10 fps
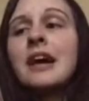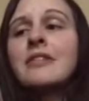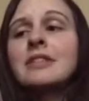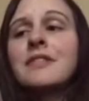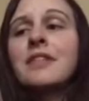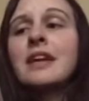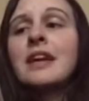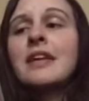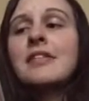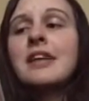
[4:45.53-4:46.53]
I would
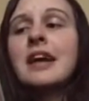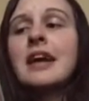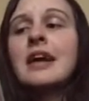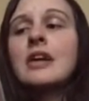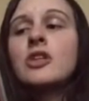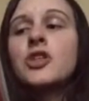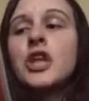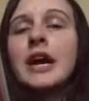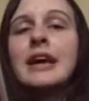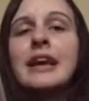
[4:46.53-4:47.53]
definitely say
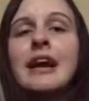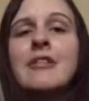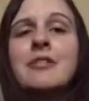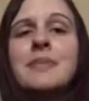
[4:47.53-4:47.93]
check it out,